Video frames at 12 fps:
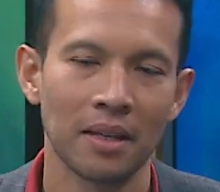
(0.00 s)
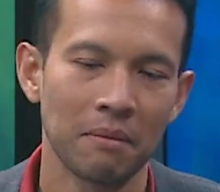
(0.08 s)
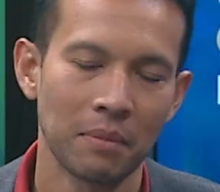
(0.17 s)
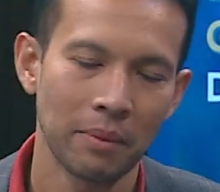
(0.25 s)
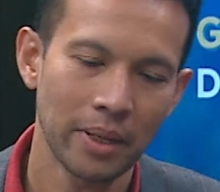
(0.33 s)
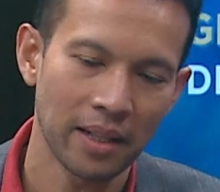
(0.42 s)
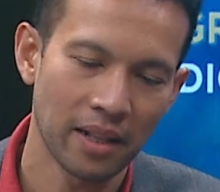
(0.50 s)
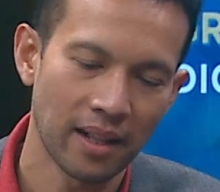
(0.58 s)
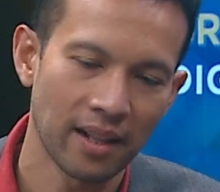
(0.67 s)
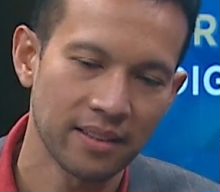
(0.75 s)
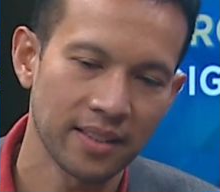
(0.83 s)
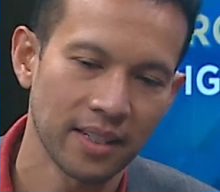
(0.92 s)
maybe
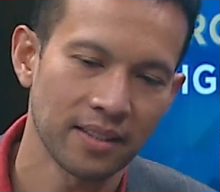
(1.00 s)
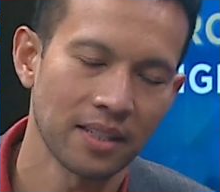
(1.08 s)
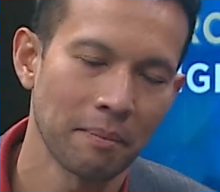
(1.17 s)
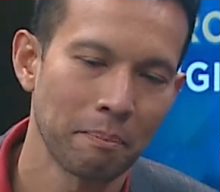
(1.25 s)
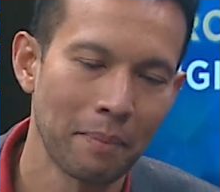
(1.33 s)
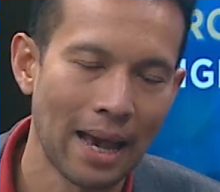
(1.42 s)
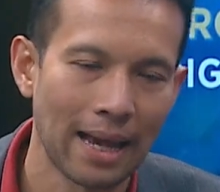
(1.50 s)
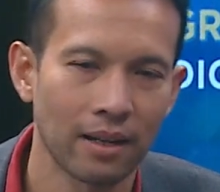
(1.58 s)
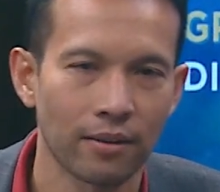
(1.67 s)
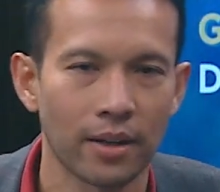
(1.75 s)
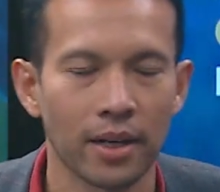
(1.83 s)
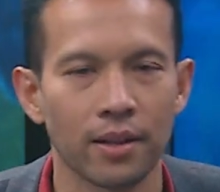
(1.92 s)
I'll take a step back,
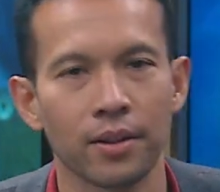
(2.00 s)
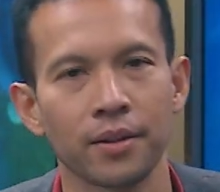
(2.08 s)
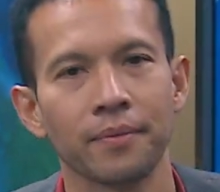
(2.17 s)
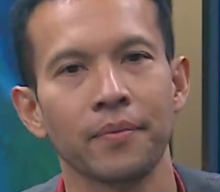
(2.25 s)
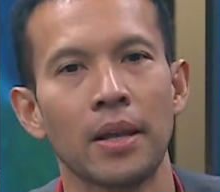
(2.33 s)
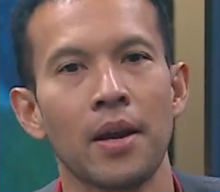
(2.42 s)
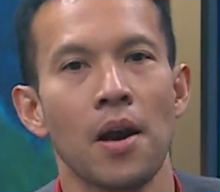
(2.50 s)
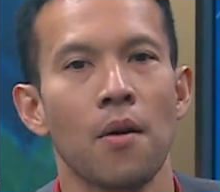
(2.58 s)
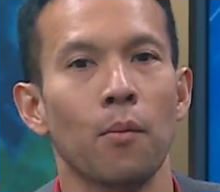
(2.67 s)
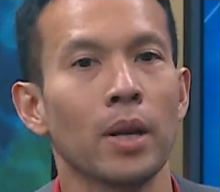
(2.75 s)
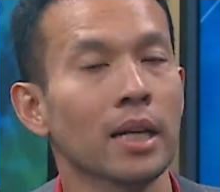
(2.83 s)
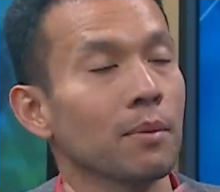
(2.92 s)
right? Look,
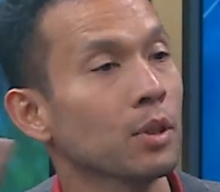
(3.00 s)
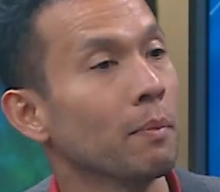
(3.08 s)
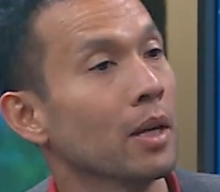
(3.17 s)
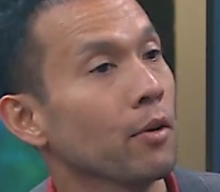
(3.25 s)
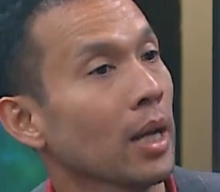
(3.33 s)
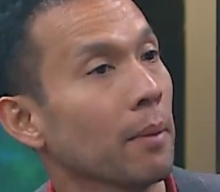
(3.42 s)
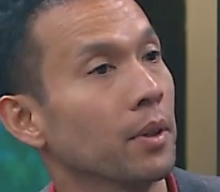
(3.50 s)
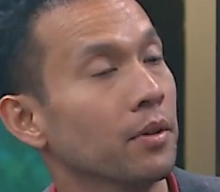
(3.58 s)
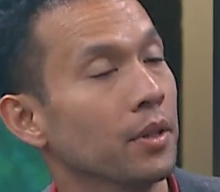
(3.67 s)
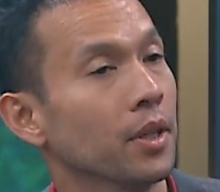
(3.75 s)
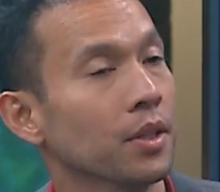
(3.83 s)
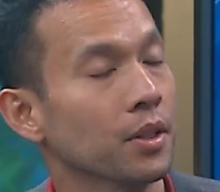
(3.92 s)
when it comes to Mandiri Capital
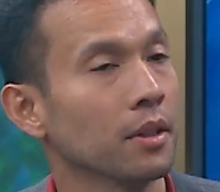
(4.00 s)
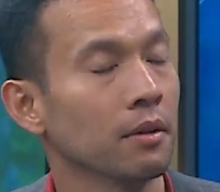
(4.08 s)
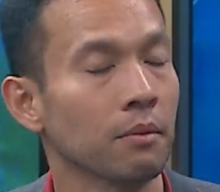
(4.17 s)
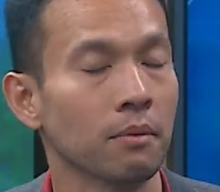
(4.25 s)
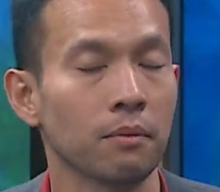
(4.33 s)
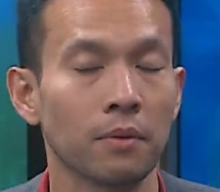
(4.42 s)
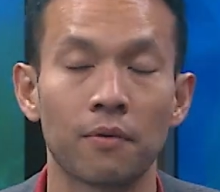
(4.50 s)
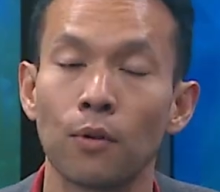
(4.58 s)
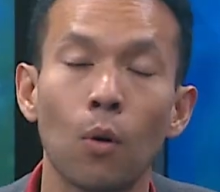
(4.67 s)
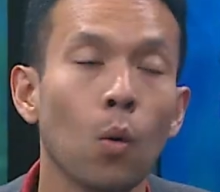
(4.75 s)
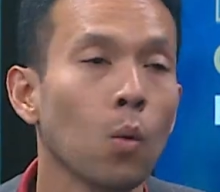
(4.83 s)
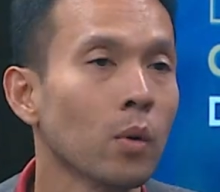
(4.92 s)
Indonesia, we've
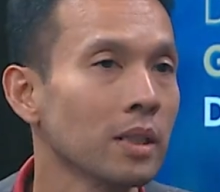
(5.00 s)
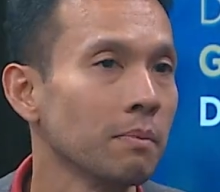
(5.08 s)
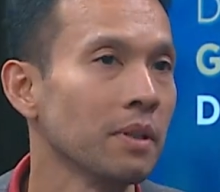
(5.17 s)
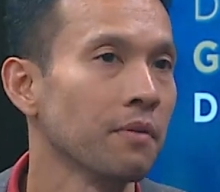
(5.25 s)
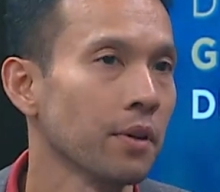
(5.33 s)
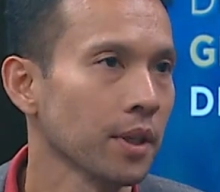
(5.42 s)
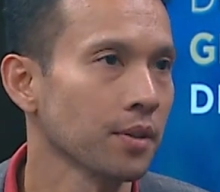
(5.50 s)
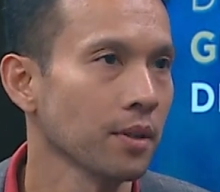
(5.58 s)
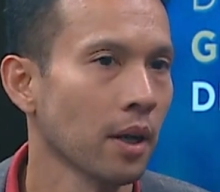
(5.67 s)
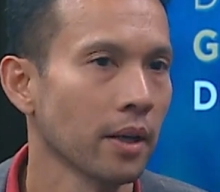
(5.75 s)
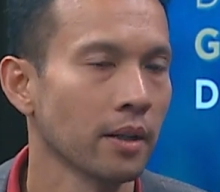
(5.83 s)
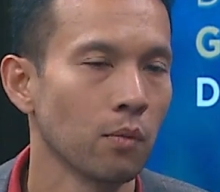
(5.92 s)
always been very
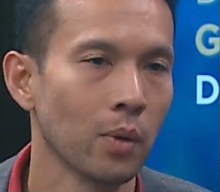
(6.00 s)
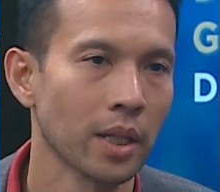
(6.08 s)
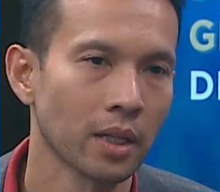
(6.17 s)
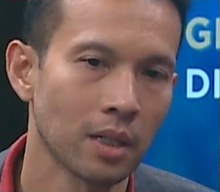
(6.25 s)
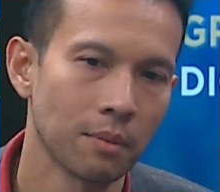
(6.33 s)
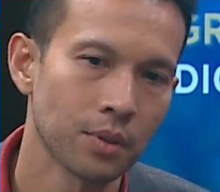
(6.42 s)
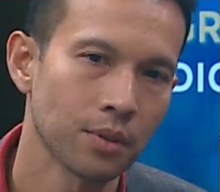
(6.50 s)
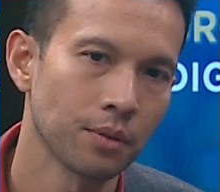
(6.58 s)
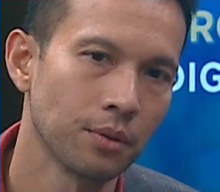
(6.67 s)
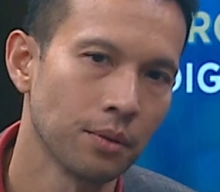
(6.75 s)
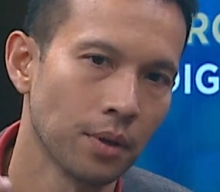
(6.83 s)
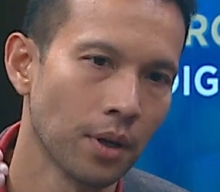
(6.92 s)
excited when it comes to
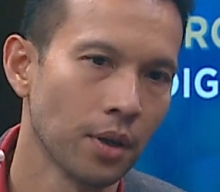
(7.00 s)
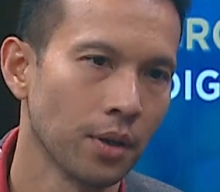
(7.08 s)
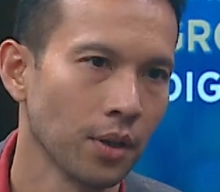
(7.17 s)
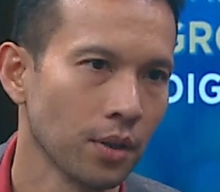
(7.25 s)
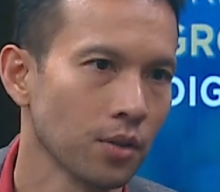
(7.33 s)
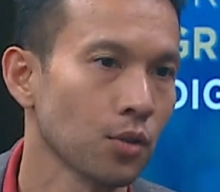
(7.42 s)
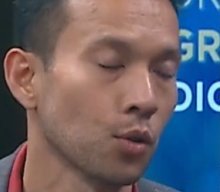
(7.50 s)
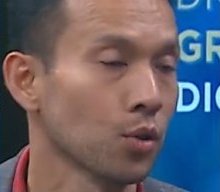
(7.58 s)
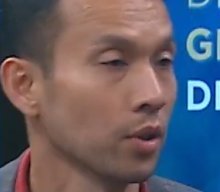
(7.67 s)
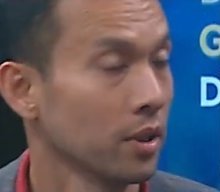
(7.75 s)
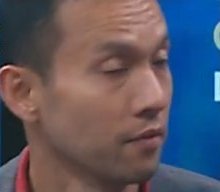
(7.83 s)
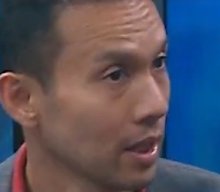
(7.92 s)

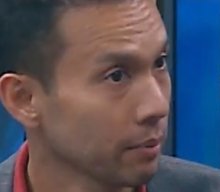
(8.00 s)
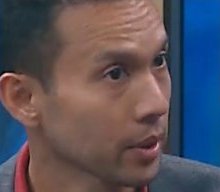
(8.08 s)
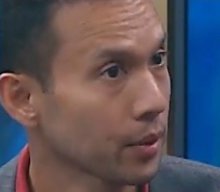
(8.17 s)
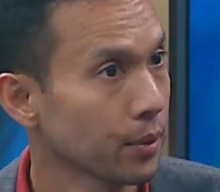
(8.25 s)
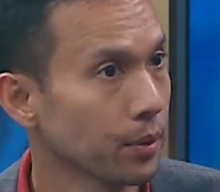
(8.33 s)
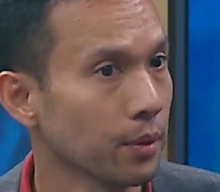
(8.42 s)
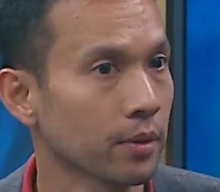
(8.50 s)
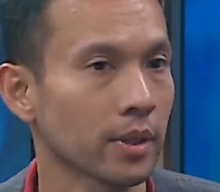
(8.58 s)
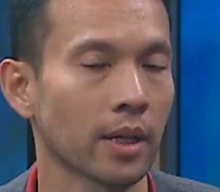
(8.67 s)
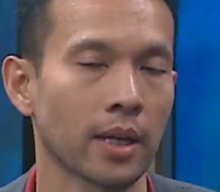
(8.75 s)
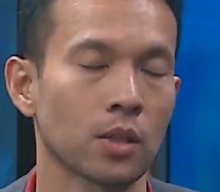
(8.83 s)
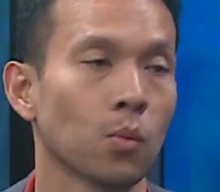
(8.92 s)
social development goals
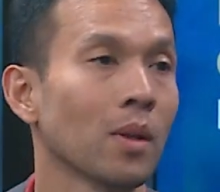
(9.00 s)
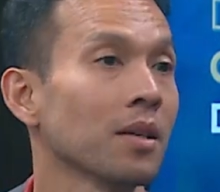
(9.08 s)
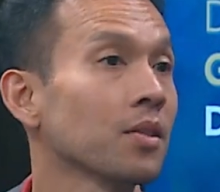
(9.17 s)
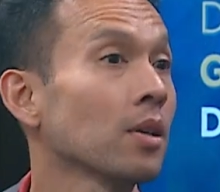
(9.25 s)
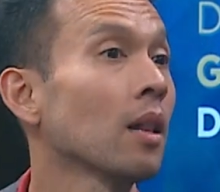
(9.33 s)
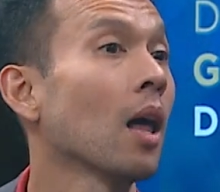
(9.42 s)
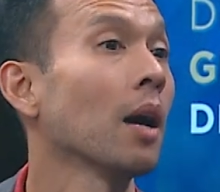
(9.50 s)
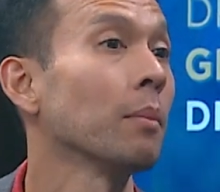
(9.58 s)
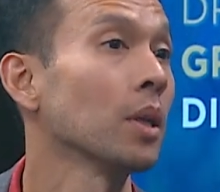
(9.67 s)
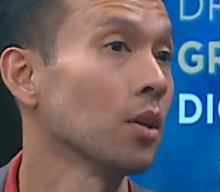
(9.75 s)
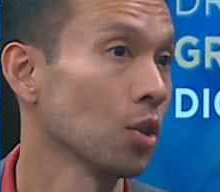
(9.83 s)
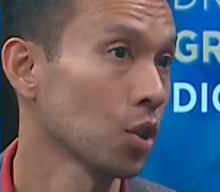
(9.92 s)
as well as
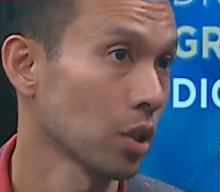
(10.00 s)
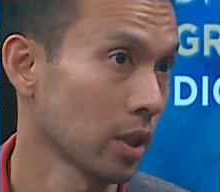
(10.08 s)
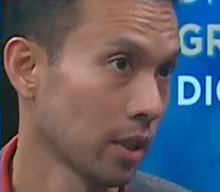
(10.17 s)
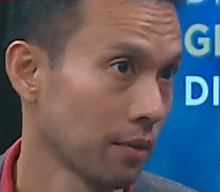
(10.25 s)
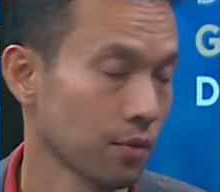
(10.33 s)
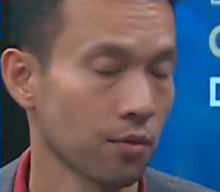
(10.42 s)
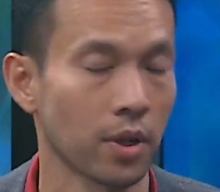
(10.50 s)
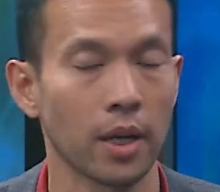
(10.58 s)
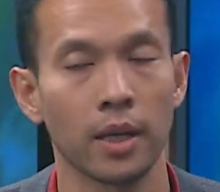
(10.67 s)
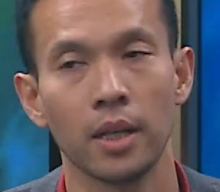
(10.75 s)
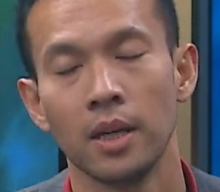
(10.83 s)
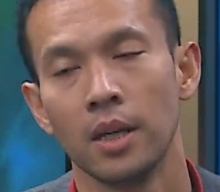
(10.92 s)
climate initiatives,
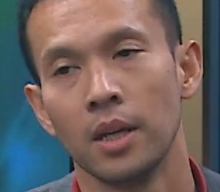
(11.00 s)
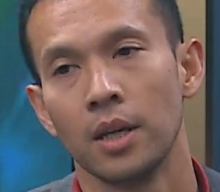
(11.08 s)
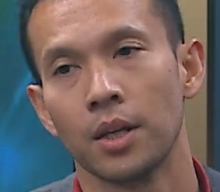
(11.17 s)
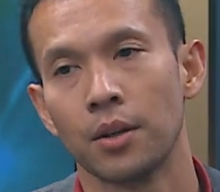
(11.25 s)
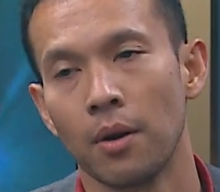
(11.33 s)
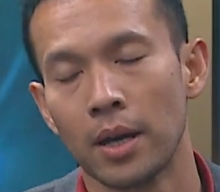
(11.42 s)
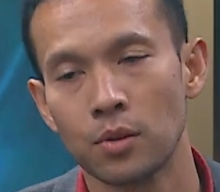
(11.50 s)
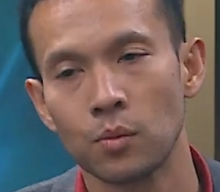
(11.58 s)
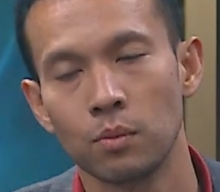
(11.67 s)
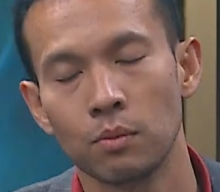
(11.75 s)
right? You know, as